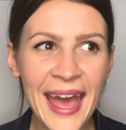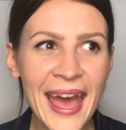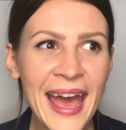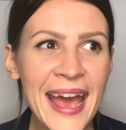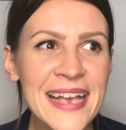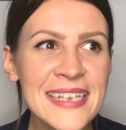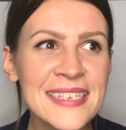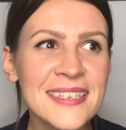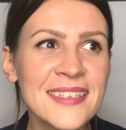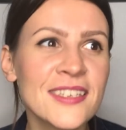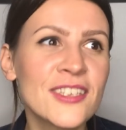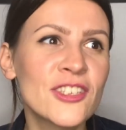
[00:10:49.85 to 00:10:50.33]

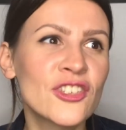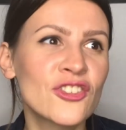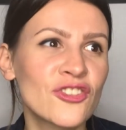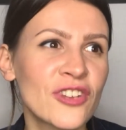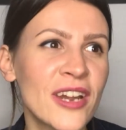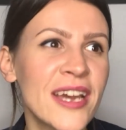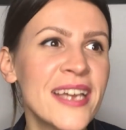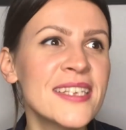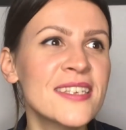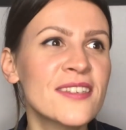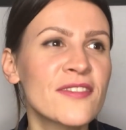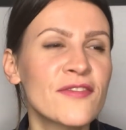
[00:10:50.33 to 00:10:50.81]
as
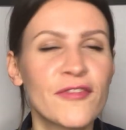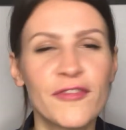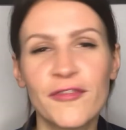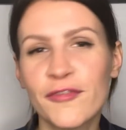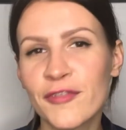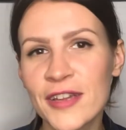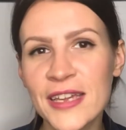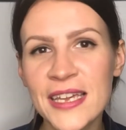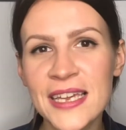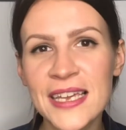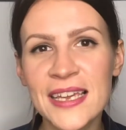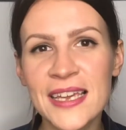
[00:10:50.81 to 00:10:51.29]

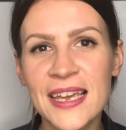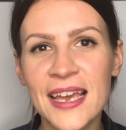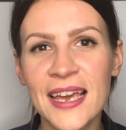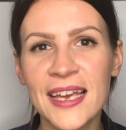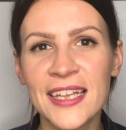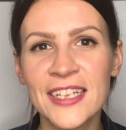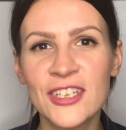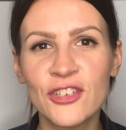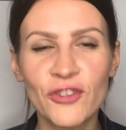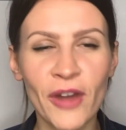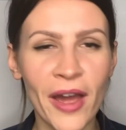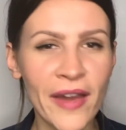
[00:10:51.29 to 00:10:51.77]
stress-free
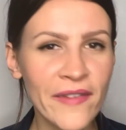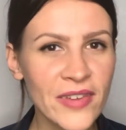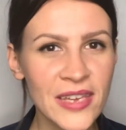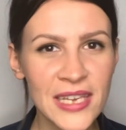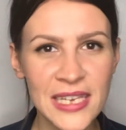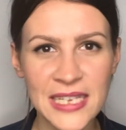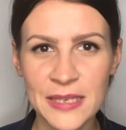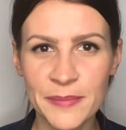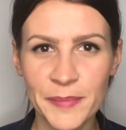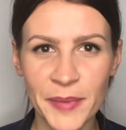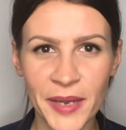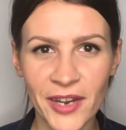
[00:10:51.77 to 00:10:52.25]
driving
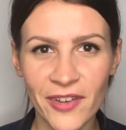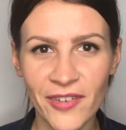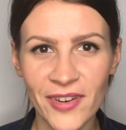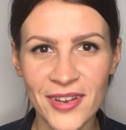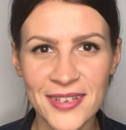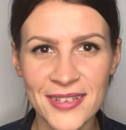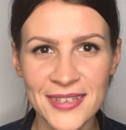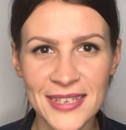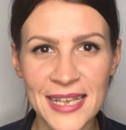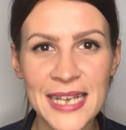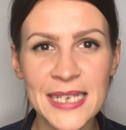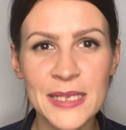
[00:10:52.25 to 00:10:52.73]

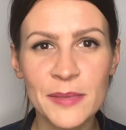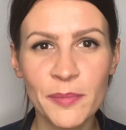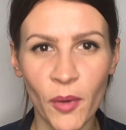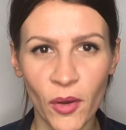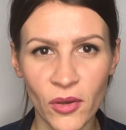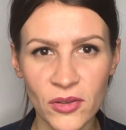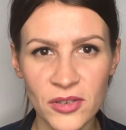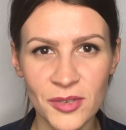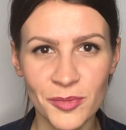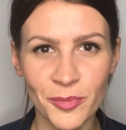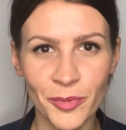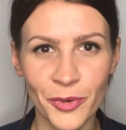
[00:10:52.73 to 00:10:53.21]
experience as
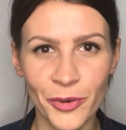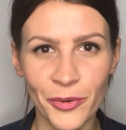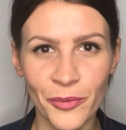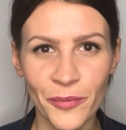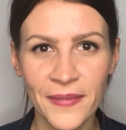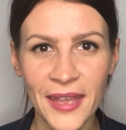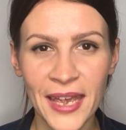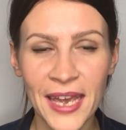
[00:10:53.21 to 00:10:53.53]
possible.